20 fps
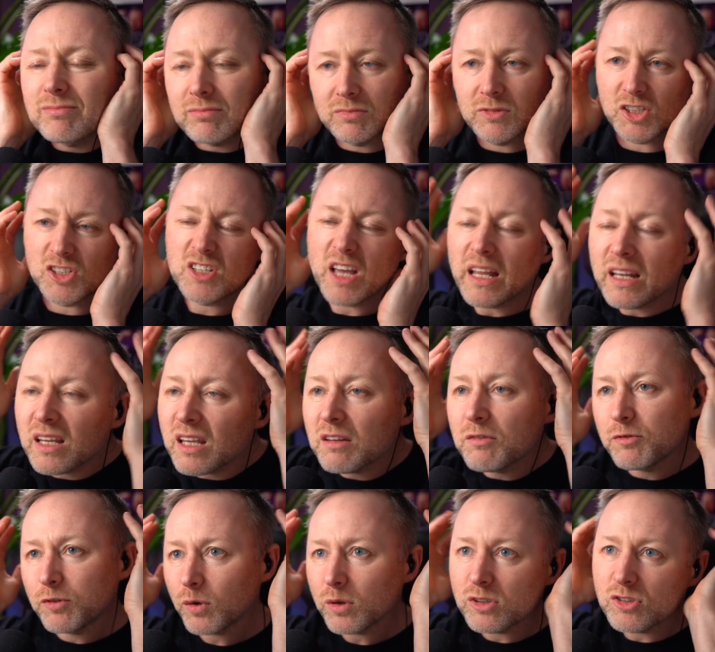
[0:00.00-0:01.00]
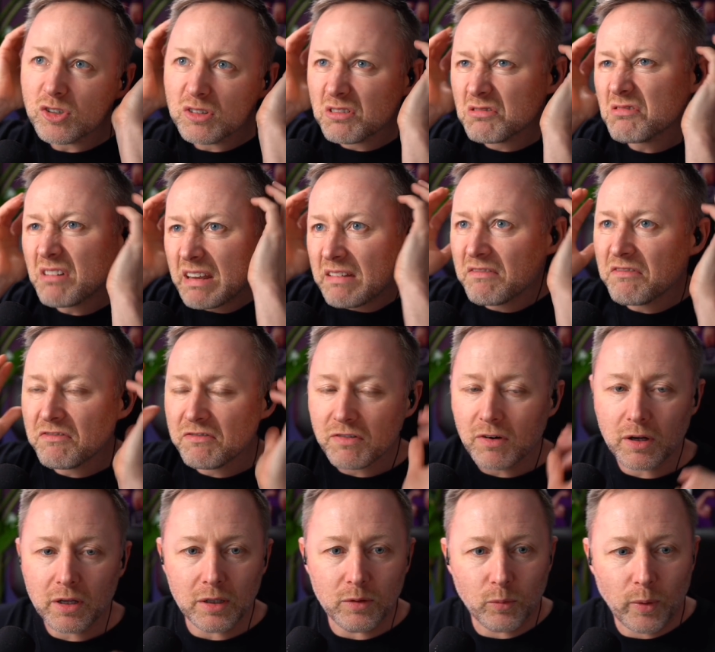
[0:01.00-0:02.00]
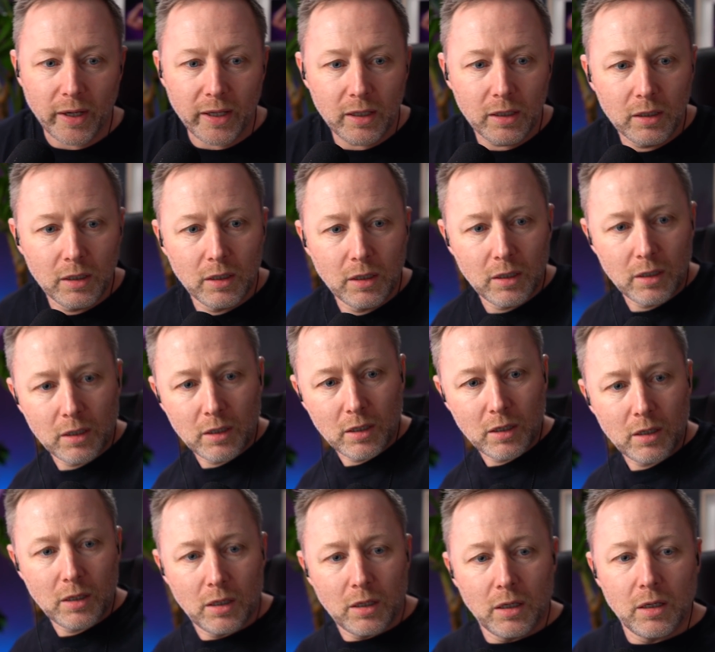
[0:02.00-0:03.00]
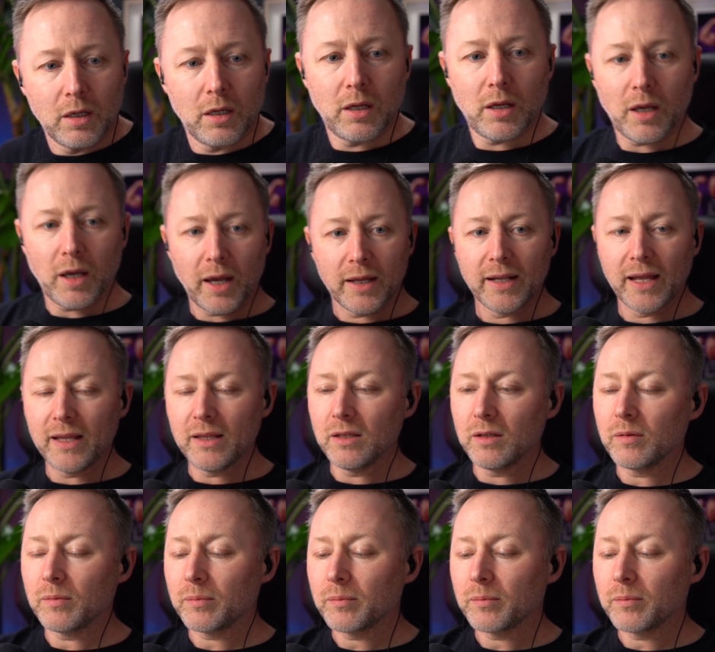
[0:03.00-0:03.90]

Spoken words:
just getting the headphones on the right fucking way. And then,